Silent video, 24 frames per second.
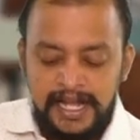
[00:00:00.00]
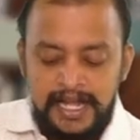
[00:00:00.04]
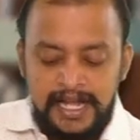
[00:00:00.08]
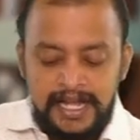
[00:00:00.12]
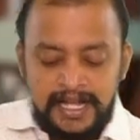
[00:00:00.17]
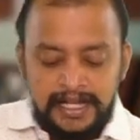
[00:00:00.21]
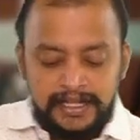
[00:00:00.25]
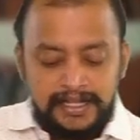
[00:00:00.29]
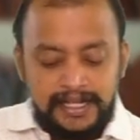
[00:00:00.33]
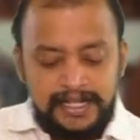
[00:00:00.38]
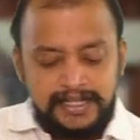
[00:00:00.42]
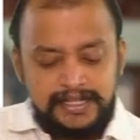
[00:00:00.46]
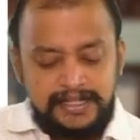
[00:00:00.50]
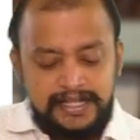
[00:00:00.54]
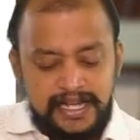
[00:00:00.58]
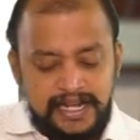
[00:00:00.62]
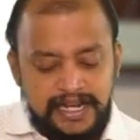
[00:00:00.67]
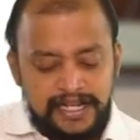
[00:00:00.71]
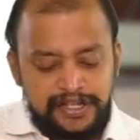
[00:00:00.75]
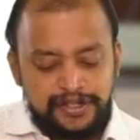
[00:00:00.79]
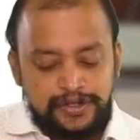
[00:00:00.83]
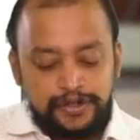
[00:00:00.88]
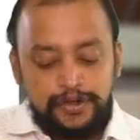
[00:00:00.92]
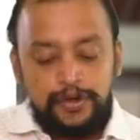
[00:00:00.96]
thus
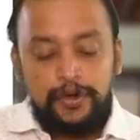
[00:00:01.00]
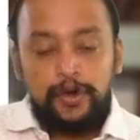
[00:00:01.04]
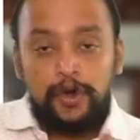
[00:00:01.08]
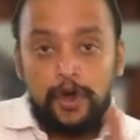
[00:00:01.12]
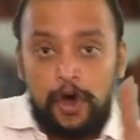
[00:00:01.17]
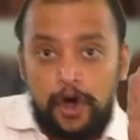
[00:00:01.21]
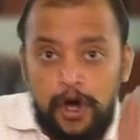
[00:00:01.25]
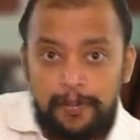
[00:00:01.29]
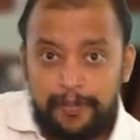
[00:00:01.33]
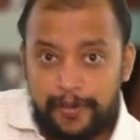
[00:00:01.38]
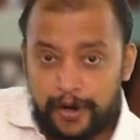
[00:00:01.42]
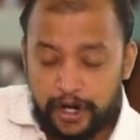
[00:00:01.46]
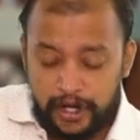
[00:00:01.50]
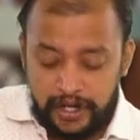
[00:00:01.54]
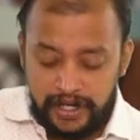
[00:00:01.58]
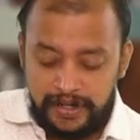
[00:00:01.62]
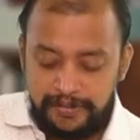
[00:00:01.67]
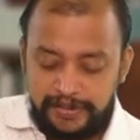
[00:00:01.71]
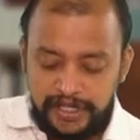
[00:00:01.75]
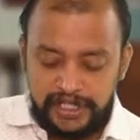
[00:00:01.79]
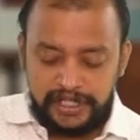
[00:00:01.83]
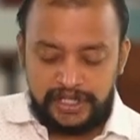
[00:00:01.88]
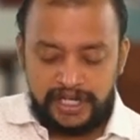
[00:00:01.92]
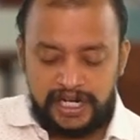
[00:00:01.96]
there is no
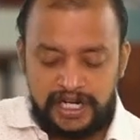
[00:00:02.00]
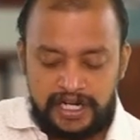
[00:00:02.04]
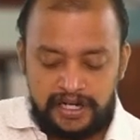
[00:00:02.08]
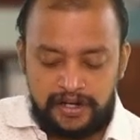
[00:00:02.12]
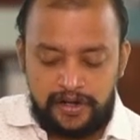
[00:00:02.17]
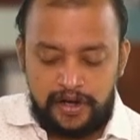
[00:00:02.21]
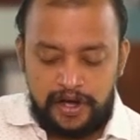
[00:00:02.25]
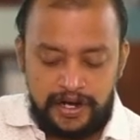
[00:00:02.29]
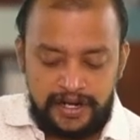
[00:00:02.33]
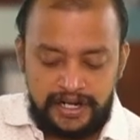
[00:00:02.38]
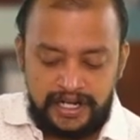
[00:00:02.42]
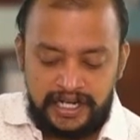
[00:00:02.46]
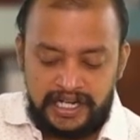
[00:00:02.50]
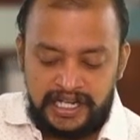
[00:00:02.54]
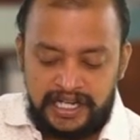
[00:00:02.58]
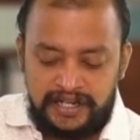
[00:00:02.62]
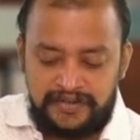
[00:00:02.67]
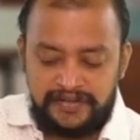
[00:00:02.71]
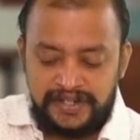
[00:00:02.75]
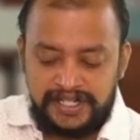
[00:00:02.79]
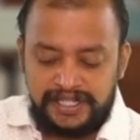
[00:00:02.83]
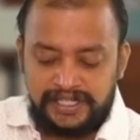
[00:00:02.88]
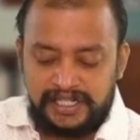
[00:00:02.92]
prohibition on relinquish the